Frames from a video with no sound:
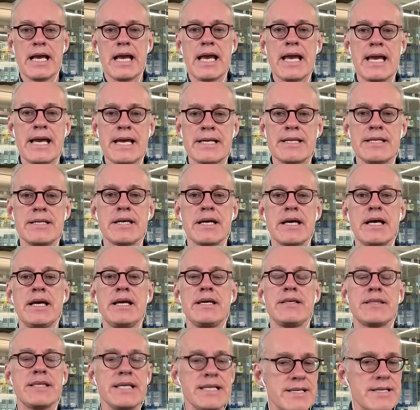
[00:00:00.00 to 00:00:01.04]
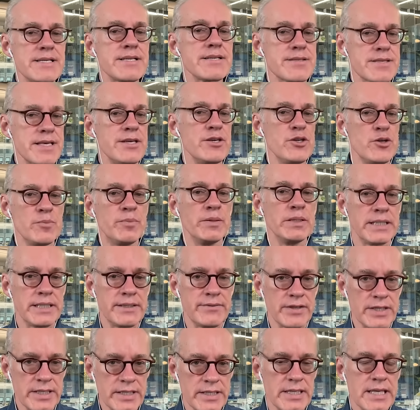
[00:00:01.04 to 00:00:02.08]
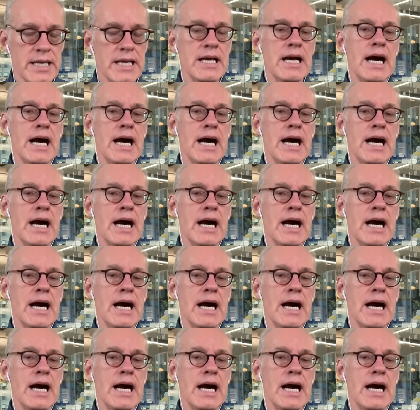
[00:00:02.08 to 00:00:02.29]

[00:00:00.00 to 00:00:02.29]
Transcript: and a thesis that you believe in,